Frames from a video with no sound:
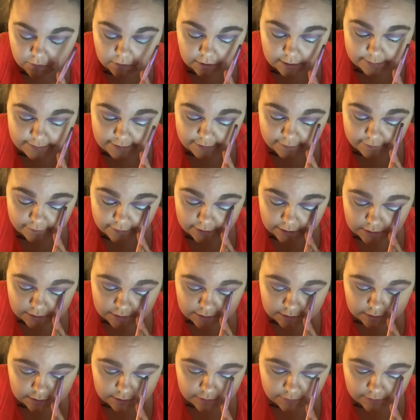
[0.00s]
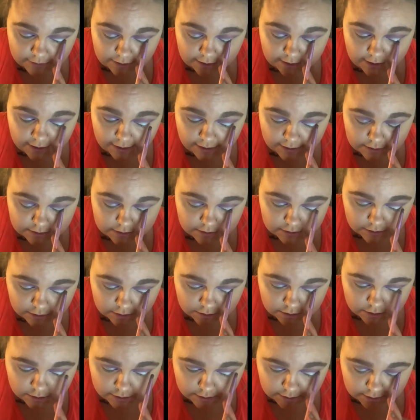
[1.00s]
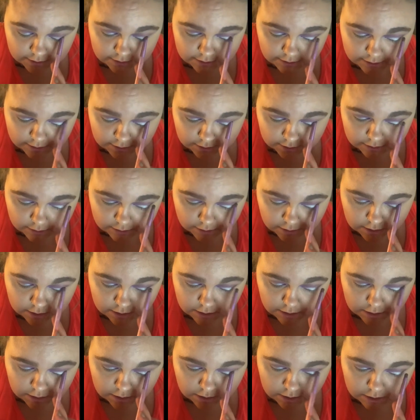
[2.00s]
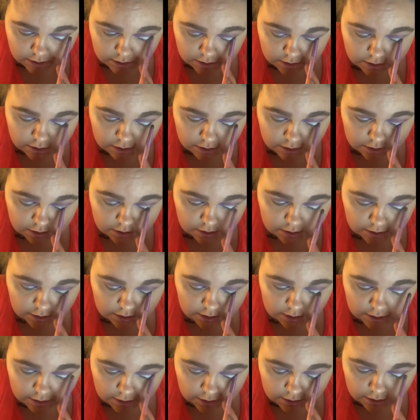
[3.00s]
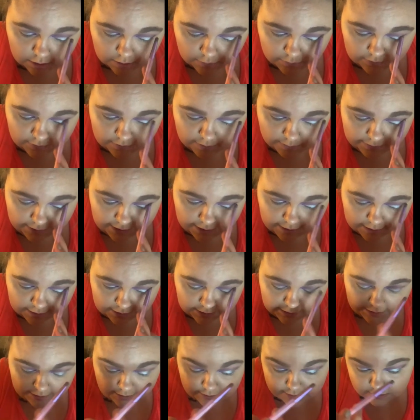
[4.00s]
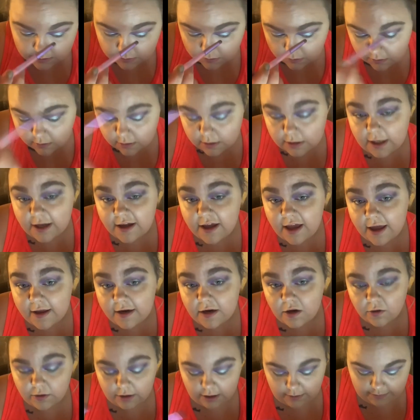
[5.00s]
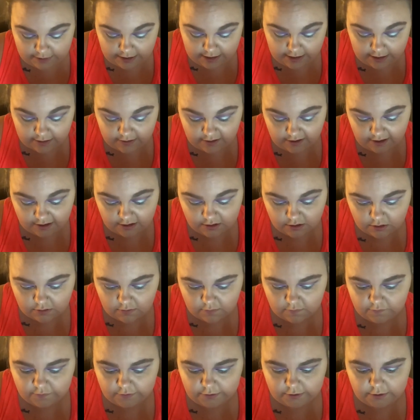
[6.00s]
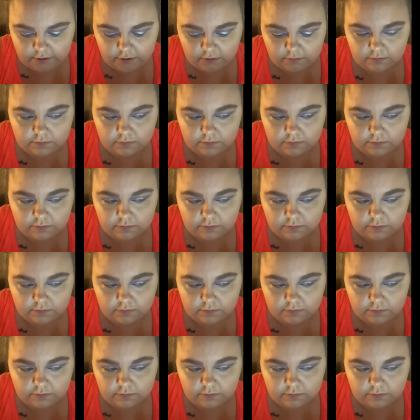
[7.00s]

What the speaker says: of my friends when I had surgery. We were back in high school, and I had already been out of high school for